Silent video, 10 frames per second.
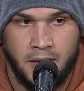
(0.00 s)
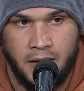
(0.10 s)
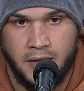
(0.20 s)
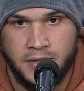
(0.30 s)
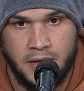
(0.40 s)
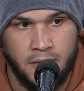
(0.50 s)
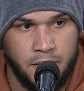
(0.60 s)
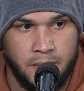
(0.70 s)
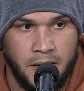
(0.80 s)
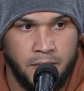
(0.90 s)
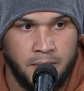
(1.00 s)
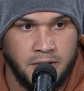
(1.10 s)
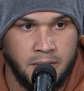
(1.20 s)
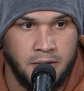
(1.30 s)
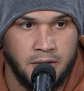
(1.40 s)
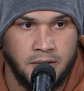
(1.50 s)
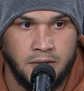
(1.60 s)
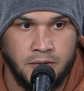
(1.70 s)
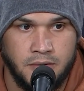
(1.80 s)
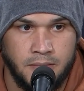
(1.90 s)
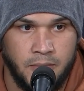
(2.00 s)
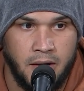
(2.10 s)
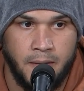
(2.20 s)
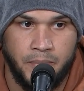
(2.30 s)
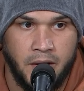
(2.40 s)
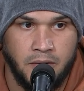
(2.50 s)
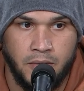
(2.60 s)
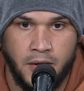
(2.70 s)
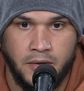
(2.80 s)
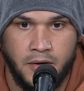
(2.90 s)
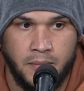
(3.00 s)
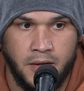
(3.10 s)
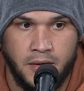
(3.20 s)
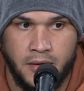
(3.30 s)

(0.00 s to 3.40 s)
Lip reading: And like I say, I feel bad for myself because I do that, you know what I mean?